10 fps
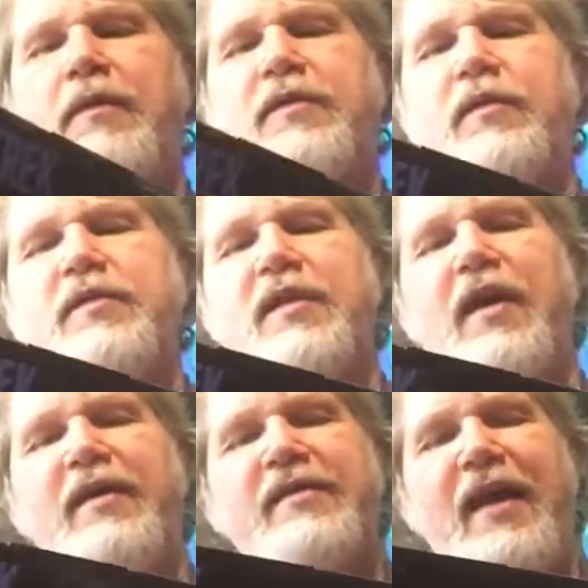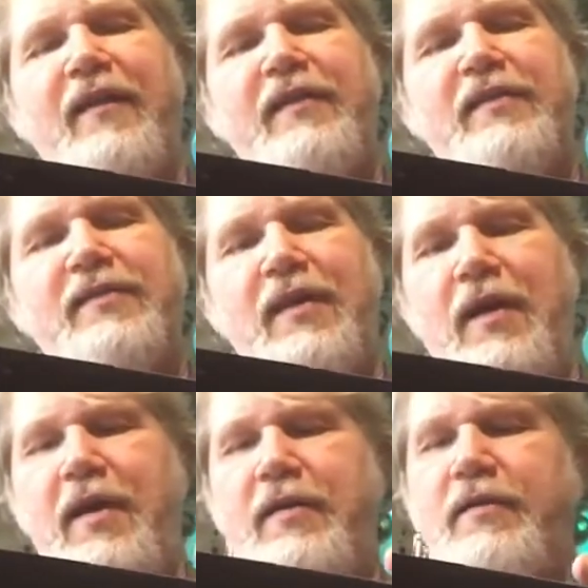So it's not exactly
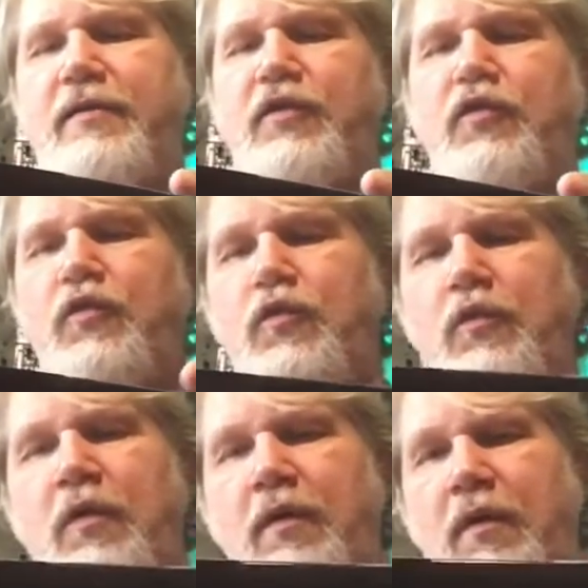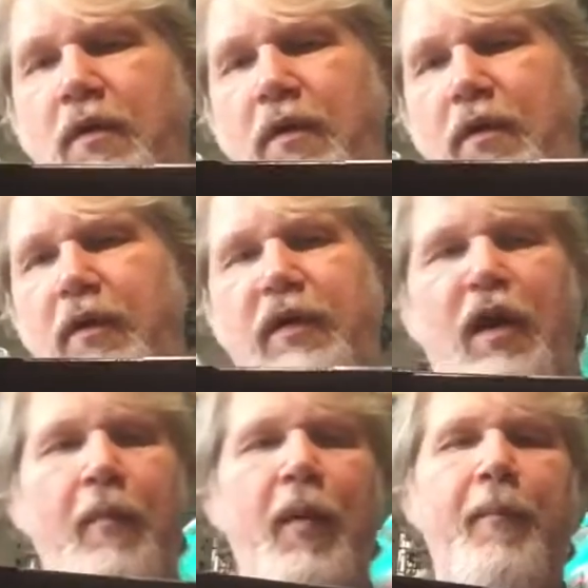designed to
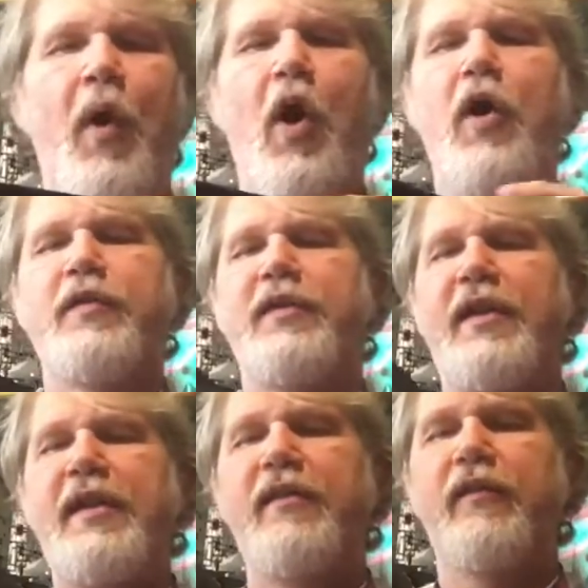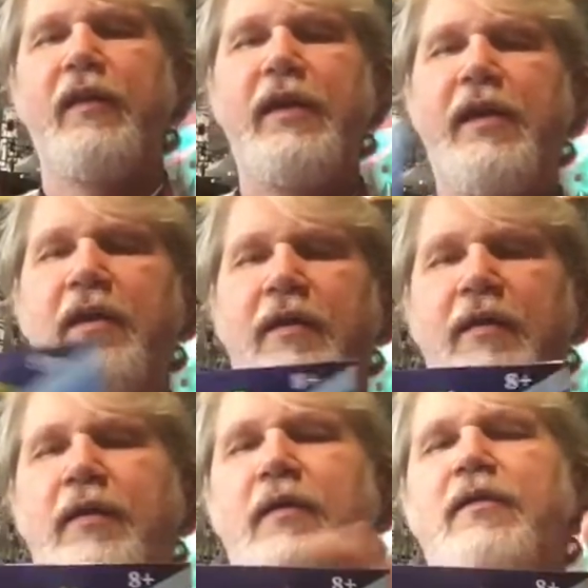come apart easily
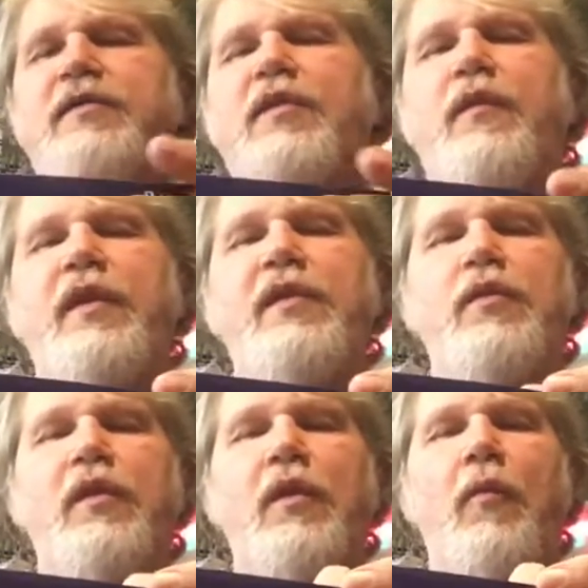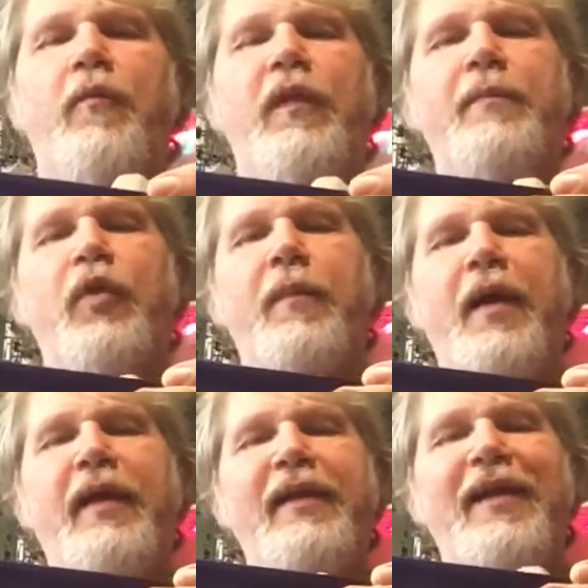so that you can hopefully put it
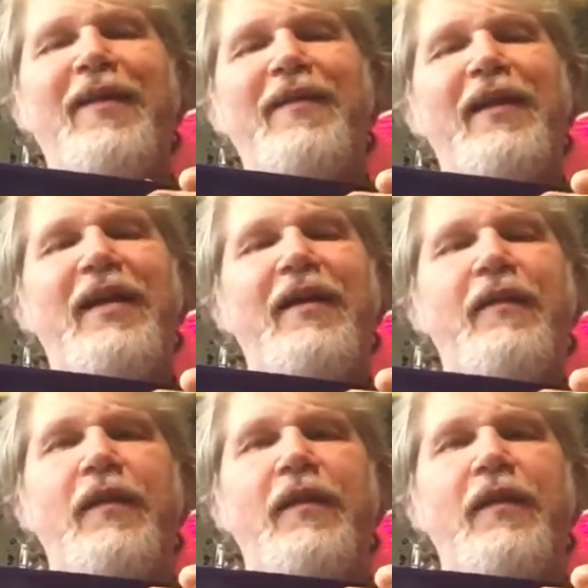back together again.